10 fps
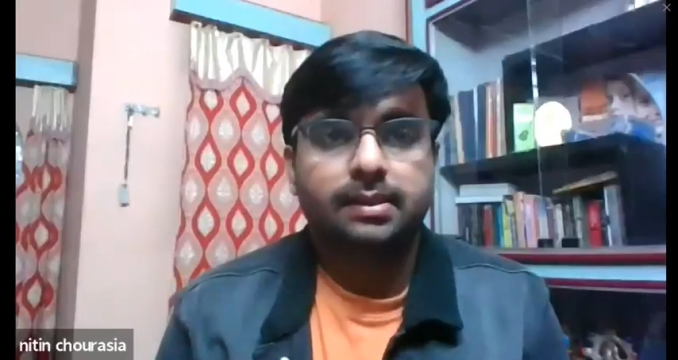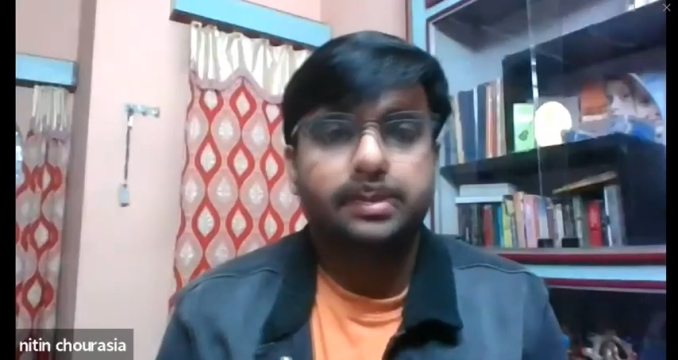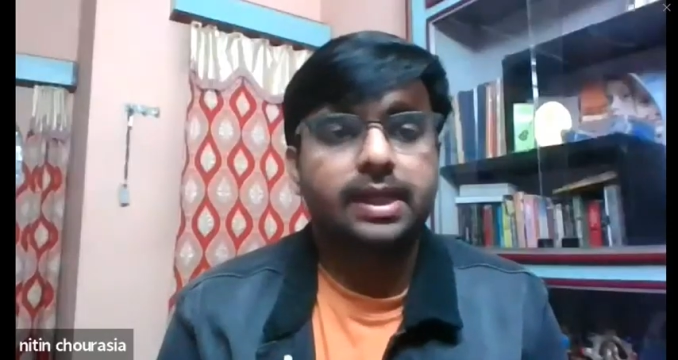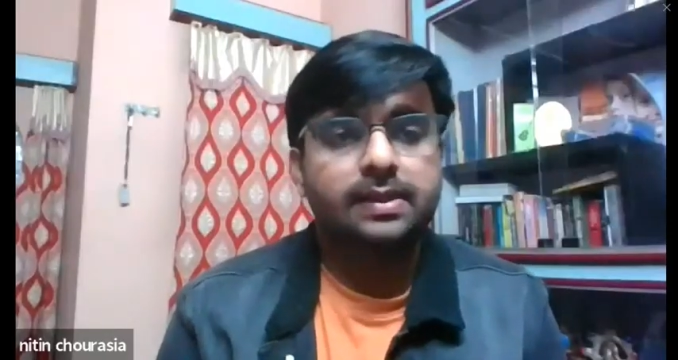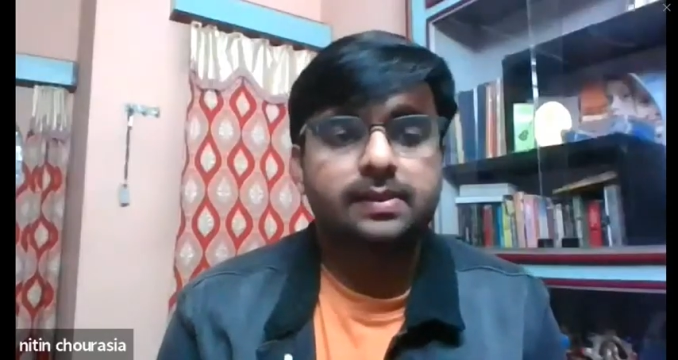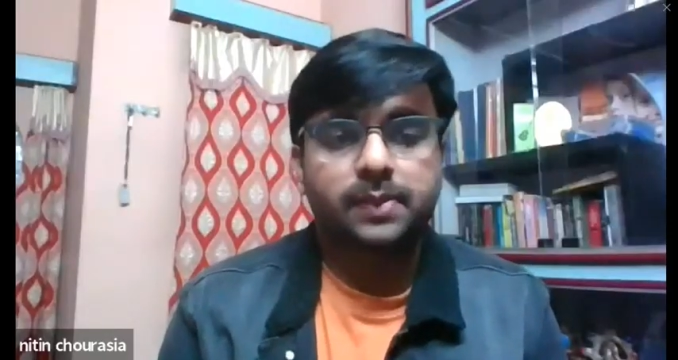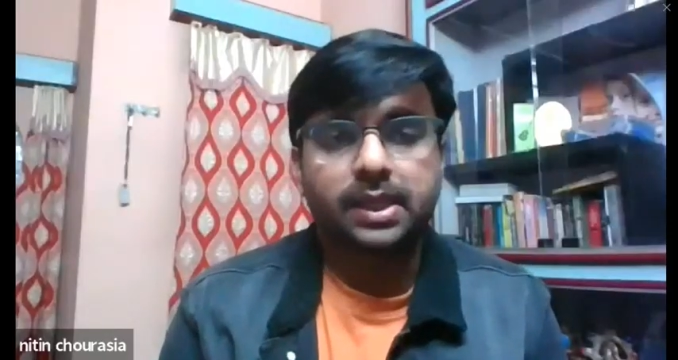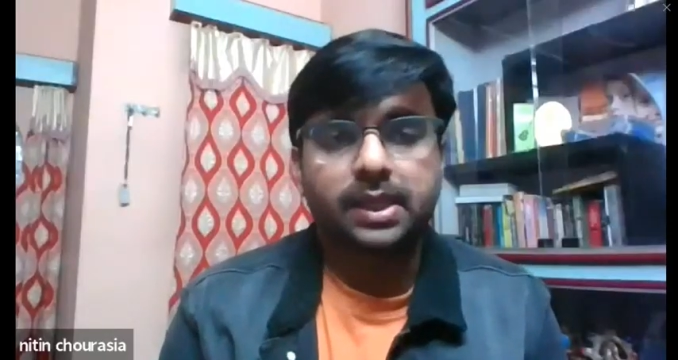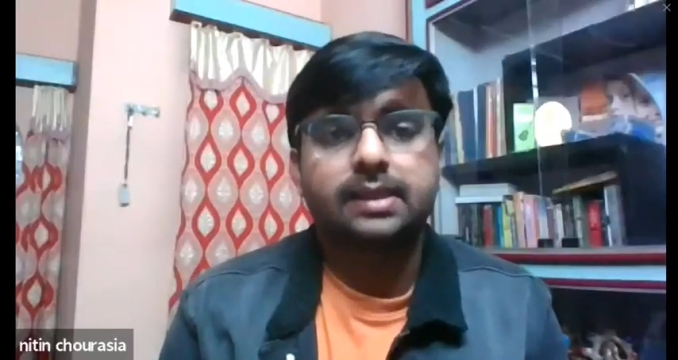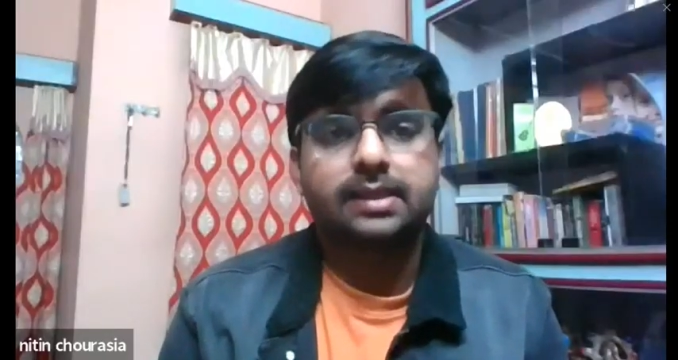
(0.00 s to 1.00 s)
spontaneous
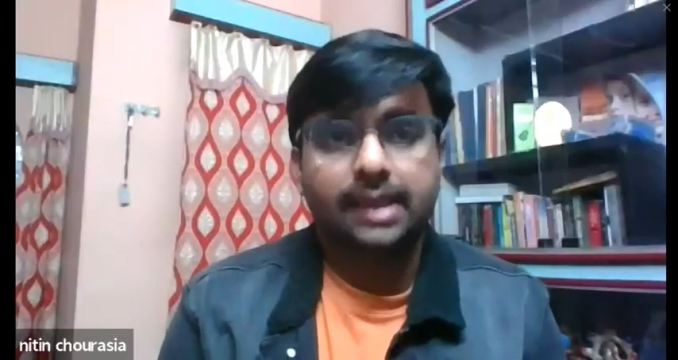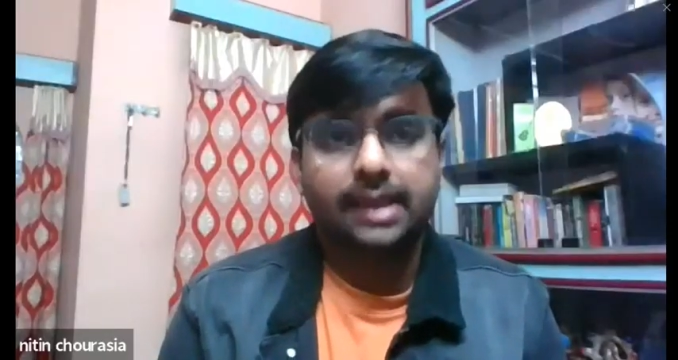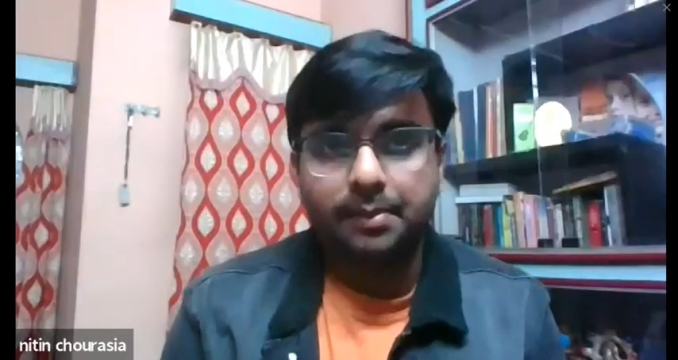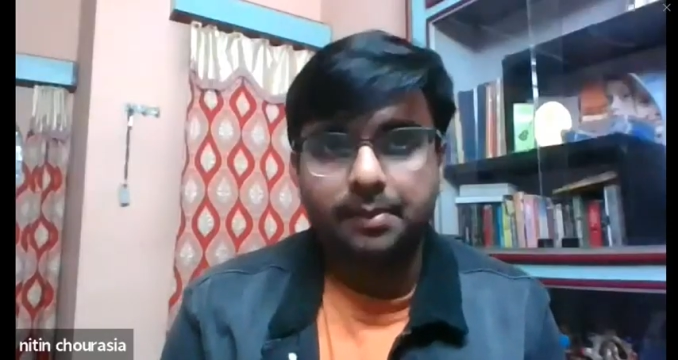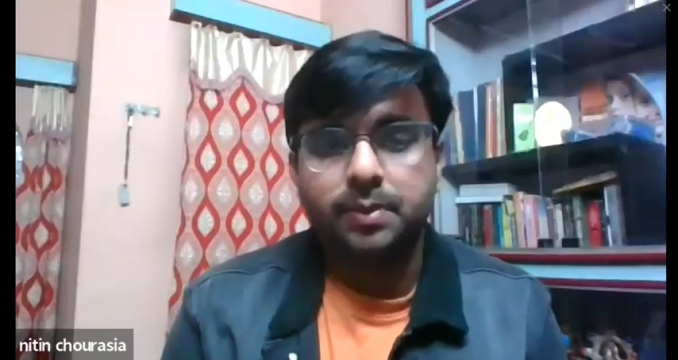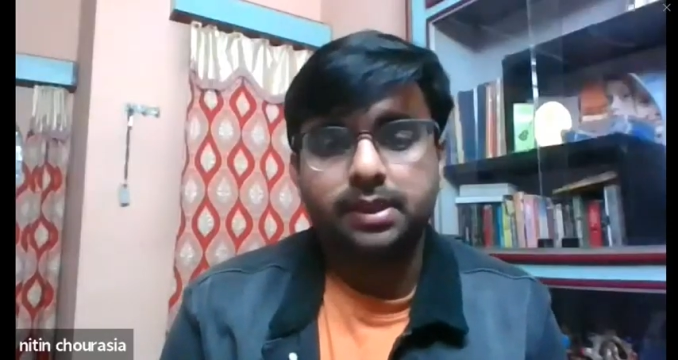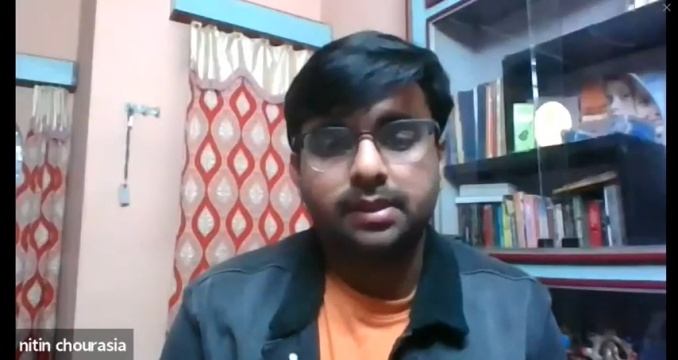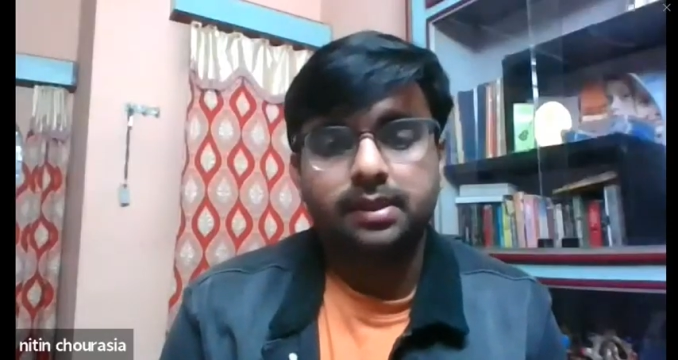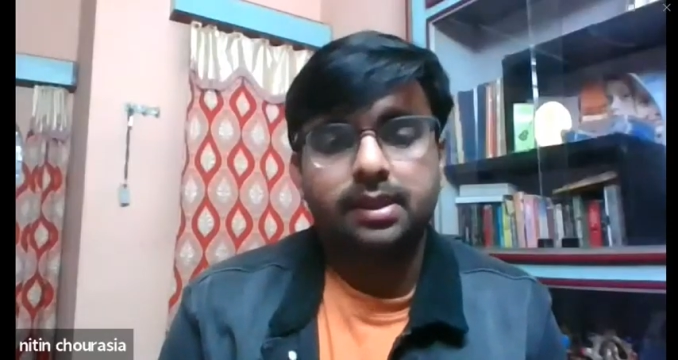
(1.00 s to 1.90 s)
speaking thing helped me with.